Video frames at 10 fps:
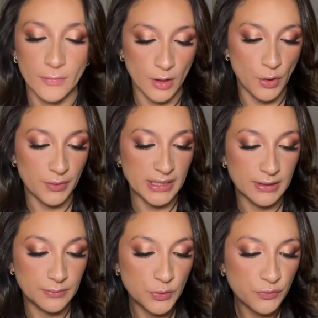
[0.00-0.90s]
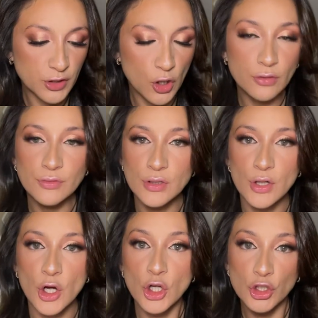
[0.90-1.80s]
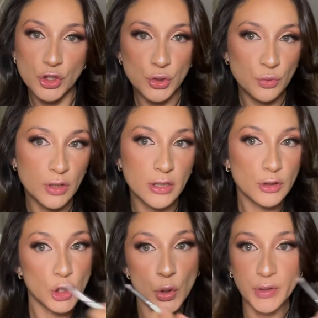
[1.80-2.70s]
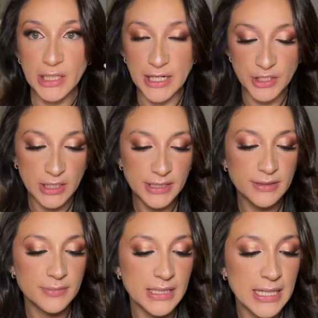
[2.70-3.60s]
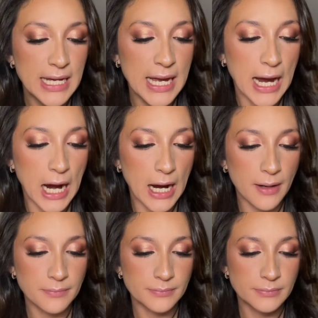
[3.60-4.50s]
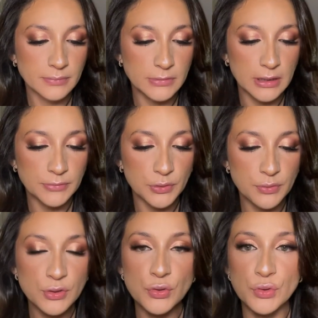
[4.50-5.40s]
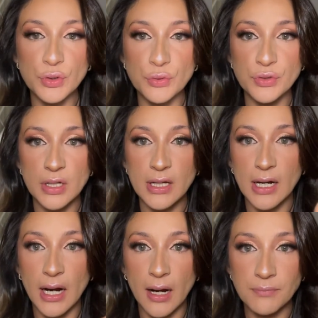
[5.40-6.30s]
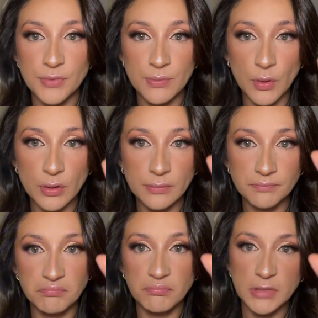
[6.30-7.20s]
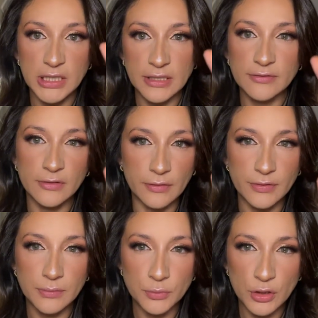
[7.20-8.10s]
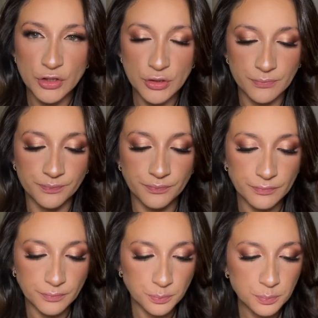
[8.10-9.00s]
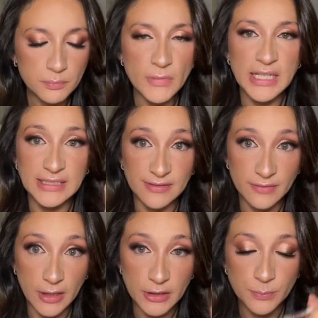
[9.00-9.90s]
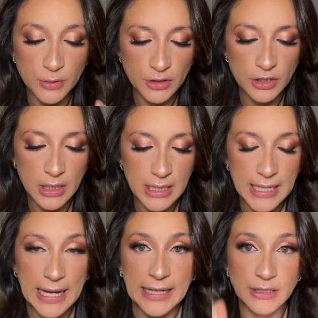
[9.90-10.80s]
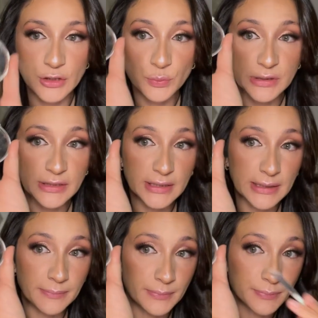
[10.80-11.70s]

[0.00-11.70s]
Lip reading: Alright, and moving on to the lower lash line, I'm going to use a small kind of fluffy brush and a flat brush, and with the